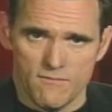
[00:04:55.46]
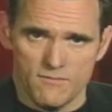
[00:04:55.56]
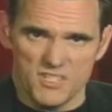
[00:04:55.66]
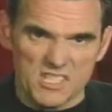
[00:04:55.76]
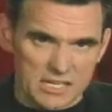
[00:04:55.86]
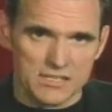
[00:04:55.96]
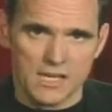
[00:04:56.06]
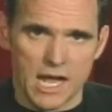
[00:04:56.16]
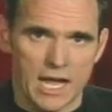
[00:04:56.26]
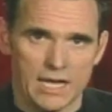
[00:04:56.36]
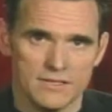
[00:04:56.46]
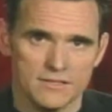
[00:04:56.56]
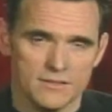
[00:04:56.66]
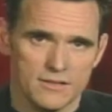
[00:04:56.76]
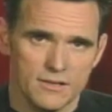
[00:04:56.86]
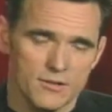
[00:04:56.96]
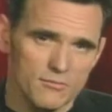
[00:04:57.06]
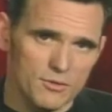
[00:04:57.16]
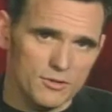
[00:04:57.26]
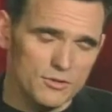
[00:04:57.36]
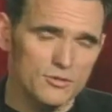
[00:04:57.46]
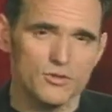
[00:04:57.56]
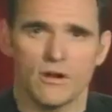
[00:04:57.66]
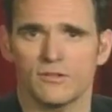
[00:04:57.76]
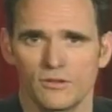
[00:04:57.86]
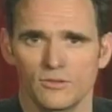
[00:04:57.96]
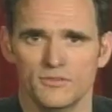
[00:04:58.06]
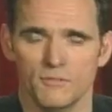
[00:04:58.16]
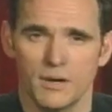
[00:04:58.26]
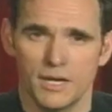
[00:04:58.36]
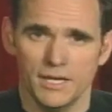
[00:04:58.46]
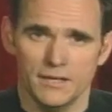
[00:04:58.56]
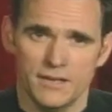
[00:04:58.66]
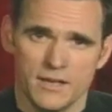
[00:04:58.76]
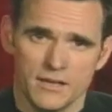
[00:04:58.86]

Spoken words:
6 guys with 2 truckloads of money